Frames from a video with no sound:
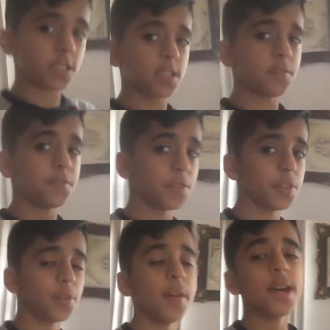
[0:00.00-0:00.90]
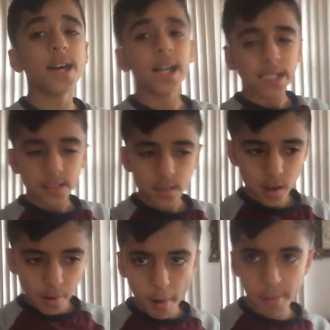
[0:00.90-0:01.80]
seen a few
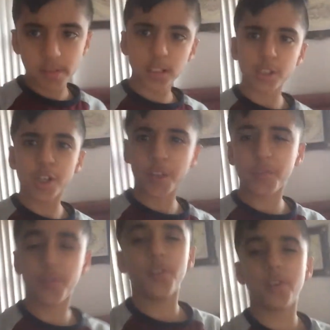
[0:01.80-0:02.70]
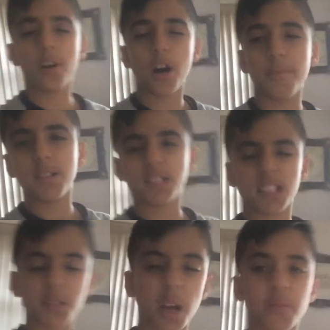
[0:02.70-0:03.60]
really hurtful
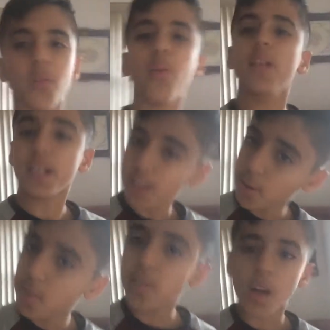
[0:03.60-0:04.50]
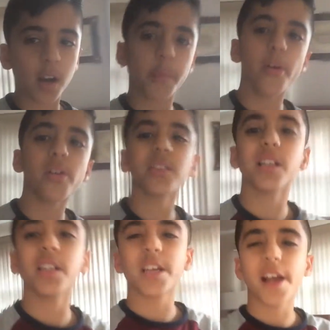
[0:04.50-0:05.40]
comments down below, like "you suck"
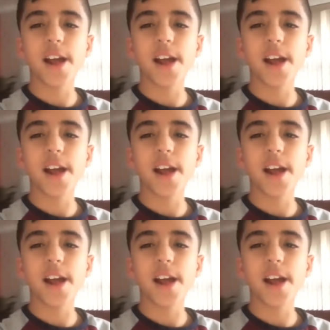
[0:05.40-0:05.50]
mostly,